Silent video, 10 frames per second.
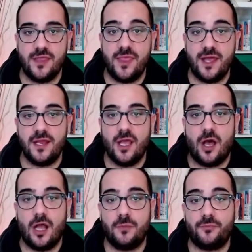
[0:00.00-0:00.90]
Then
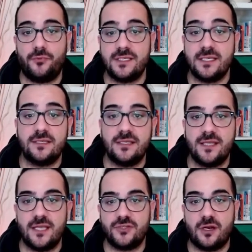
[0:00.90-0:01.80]
I'll present the
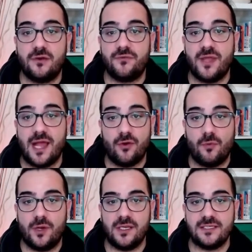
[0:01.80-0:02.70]
nature of the
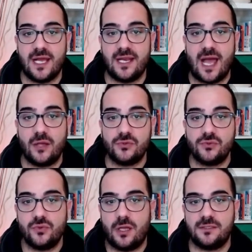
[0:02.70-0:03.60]
anomalies and how to
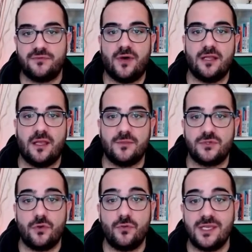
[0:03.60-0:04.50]
quantify them
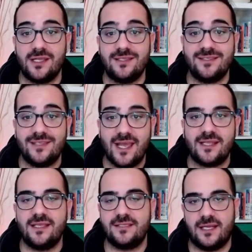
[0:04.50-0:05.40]
so we can detect
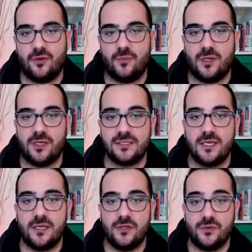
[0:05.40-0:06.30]
these anomalies
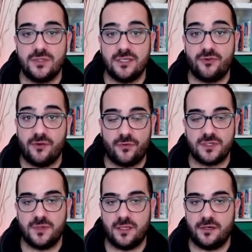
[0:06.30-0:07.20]
using
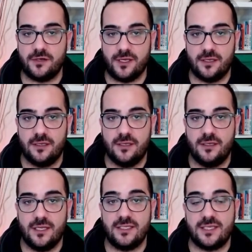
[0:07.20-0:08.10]
reinforcement learning.
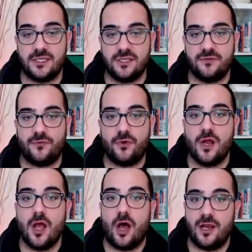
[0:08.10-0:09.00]
In section 4,
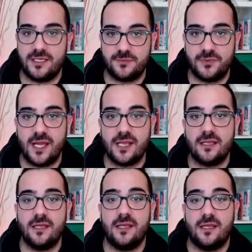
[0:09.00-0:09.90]
I'll explain
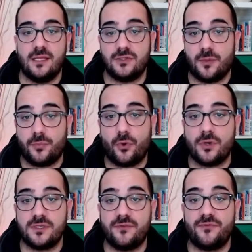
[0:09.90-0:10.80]
and
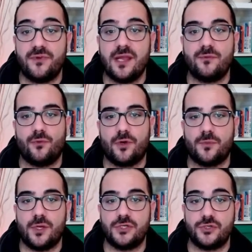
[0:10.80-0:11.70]
support the
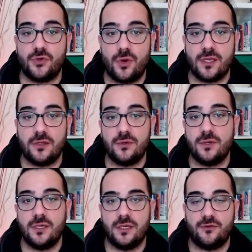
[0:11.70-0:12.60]
framework by showing
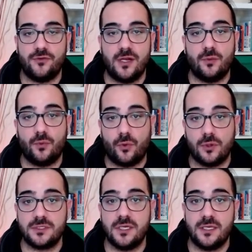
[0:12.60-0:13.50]
you a
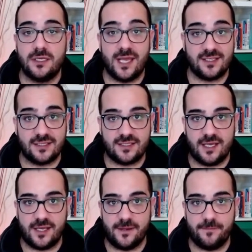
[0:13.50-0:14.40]
real-world case
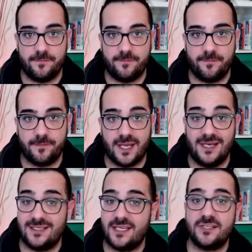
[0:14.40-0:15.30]
study.
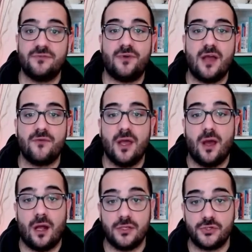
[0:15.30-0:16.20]
And in section 5,
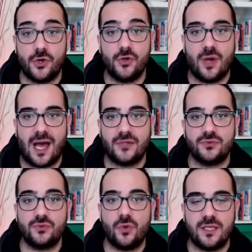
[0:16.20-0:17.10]
I'll show you how to
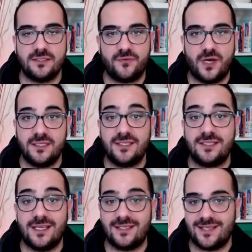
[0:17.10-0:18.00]
quantify the
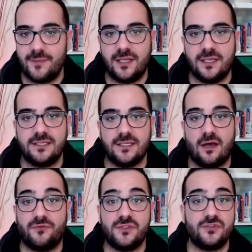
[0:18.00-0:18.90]
detectability
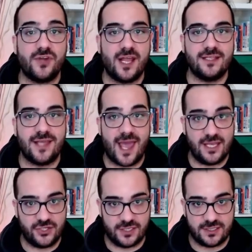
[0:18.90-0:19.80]
of the trained
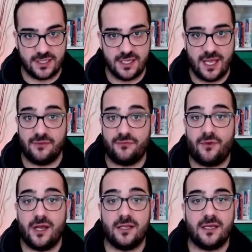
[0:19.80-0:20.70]
agents. And
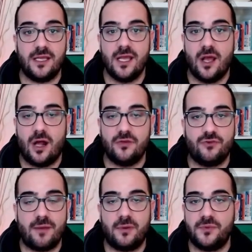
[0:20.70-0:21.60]
finally, I'll
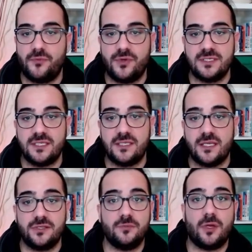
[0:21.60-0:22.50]
wrap up the
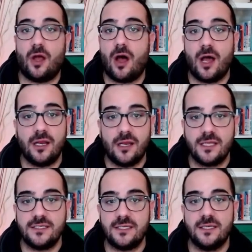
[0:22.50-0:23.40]
presentation by
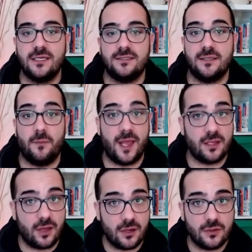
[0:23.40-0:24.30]
highlighting the
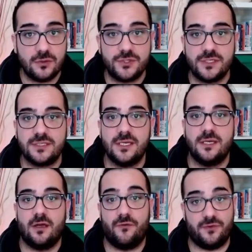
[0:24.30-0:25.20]
main conclusions
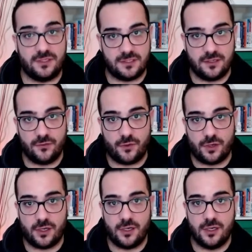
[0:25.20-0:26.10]
of this work.